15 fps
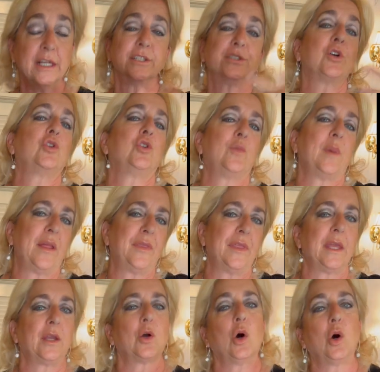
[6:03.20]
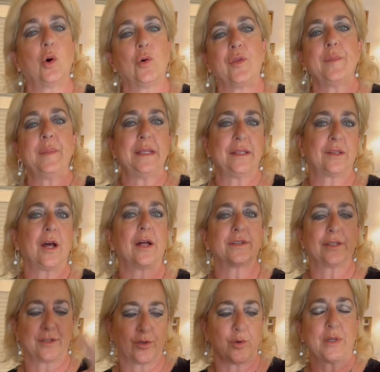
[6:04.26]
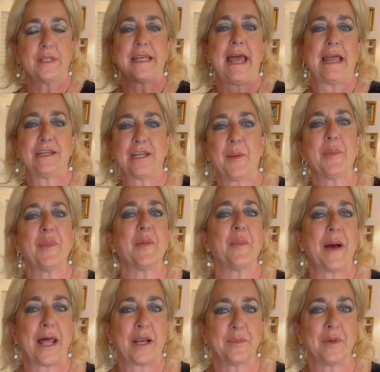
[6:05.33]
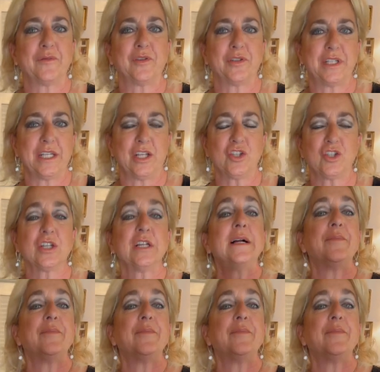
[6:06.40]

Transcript: so you may think, oh, the meat sauce is going to end up in the bottom of your dish.